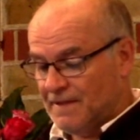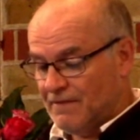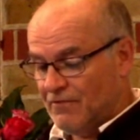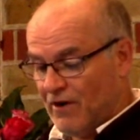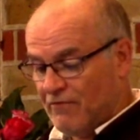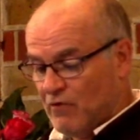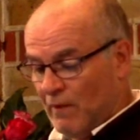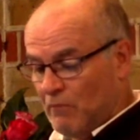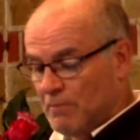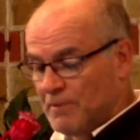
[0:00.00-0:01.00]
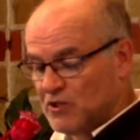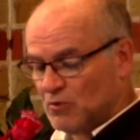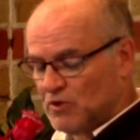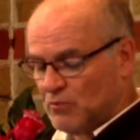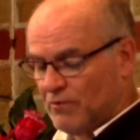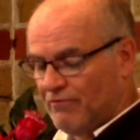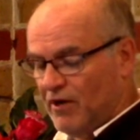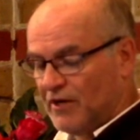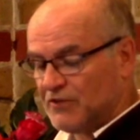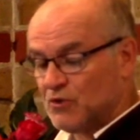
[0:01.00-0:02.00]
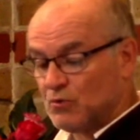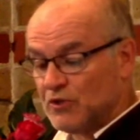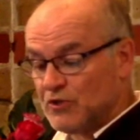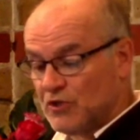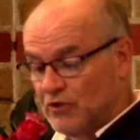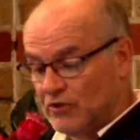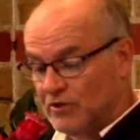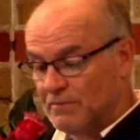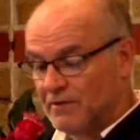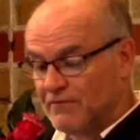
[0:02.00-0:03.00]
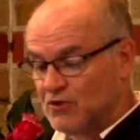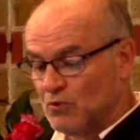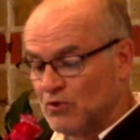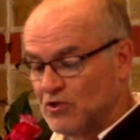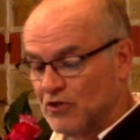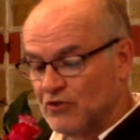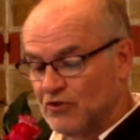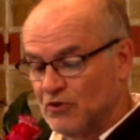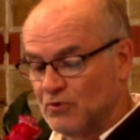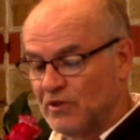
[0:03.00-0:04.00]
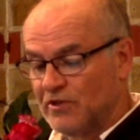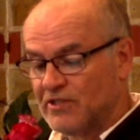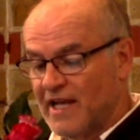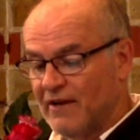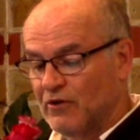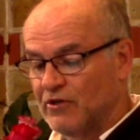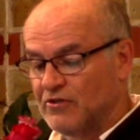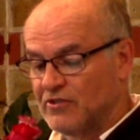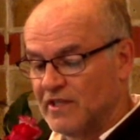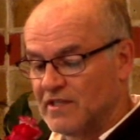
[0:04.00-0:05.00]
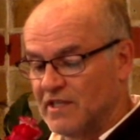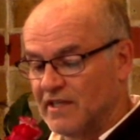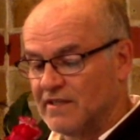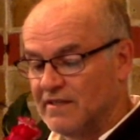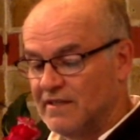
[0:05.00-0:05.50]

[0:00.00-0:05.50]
For everyone will be salted with fire. Salt is good, but if salt has lost its saltiness, how can you season it?